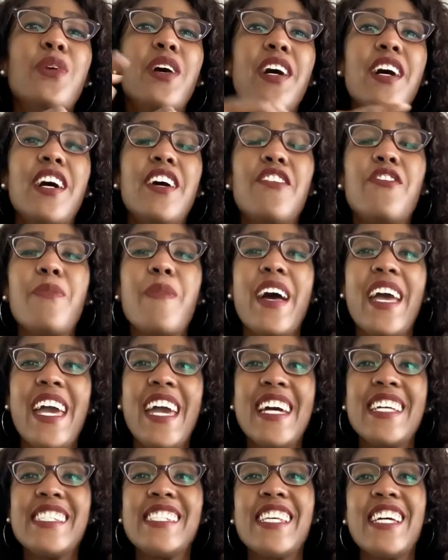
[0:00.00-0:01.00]
of my
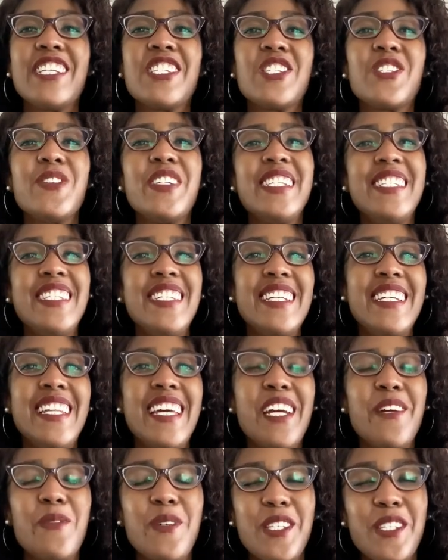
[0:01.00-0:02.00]
Ancestry
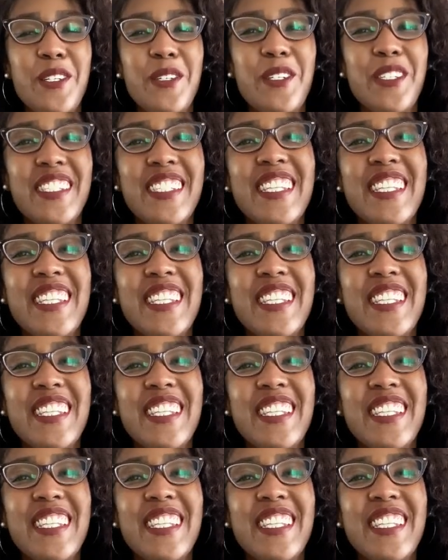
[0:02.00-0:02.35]
DNA results.